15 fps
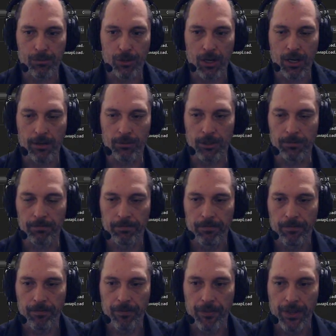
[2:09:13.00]
the problem.
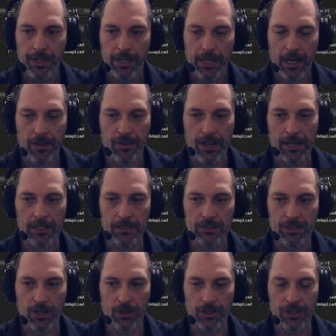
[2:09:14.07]
And then
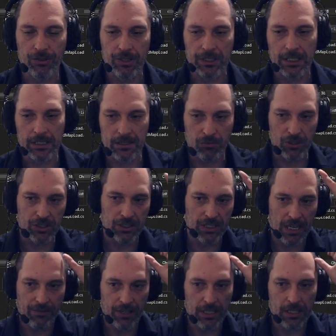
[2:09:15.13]
it's the only thing that was
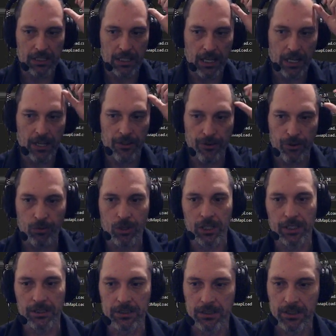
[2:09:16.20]
saving in the other
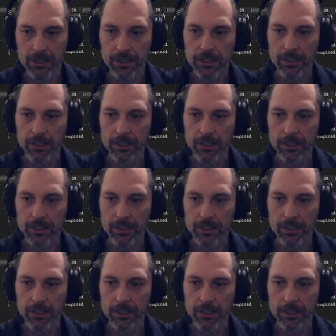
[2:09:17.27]
ones.